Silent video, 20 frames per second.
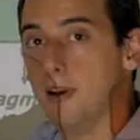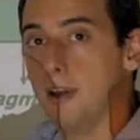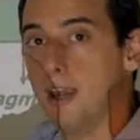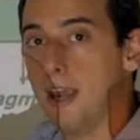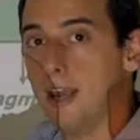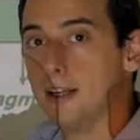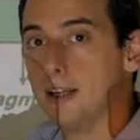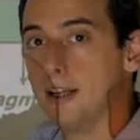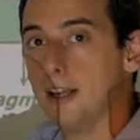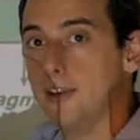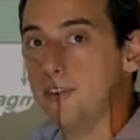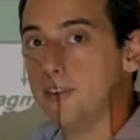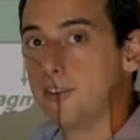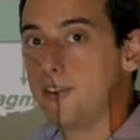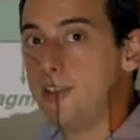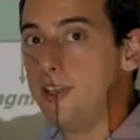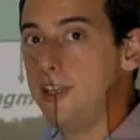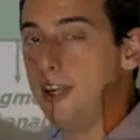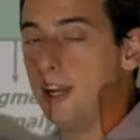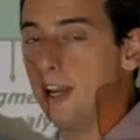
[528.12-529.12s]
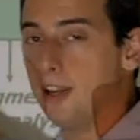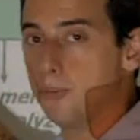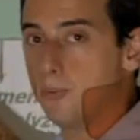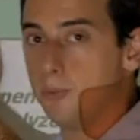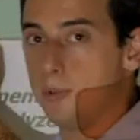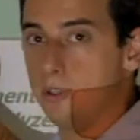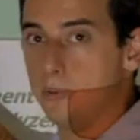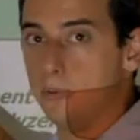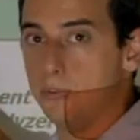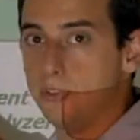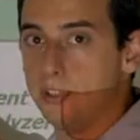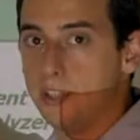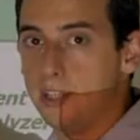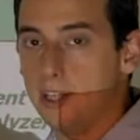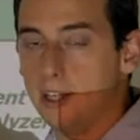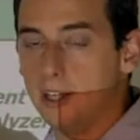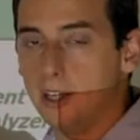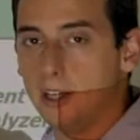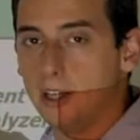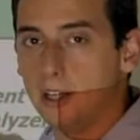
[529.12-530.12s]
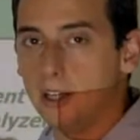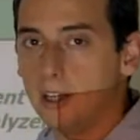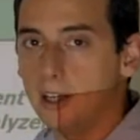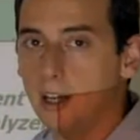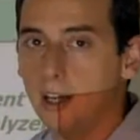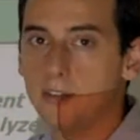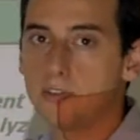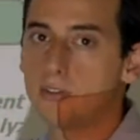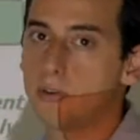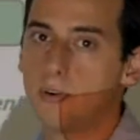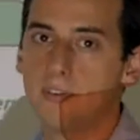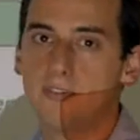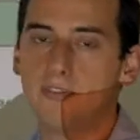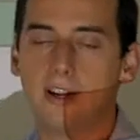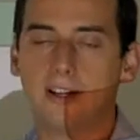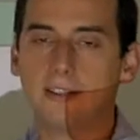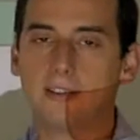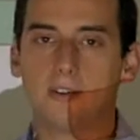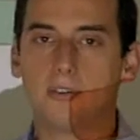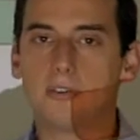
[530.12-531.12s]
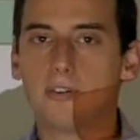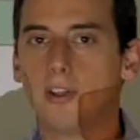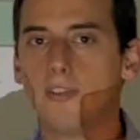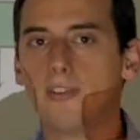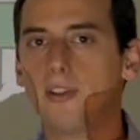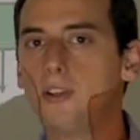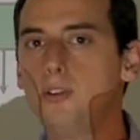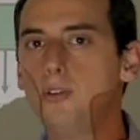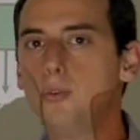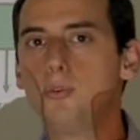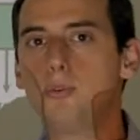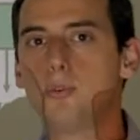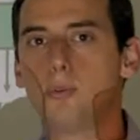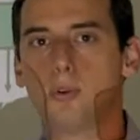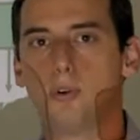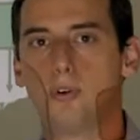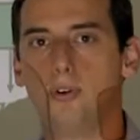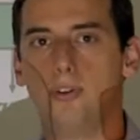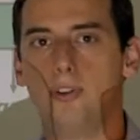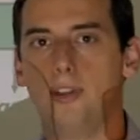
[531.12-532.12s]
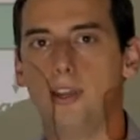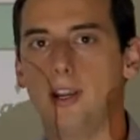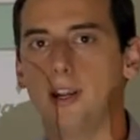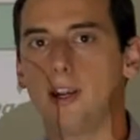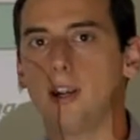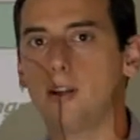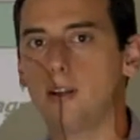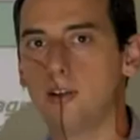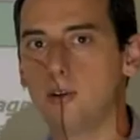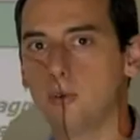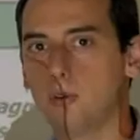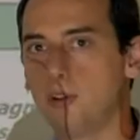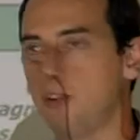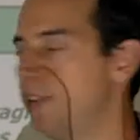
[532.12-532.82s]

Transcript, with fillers: analyzers here as we use here. And so in fact, there's nothing new to learn there. The only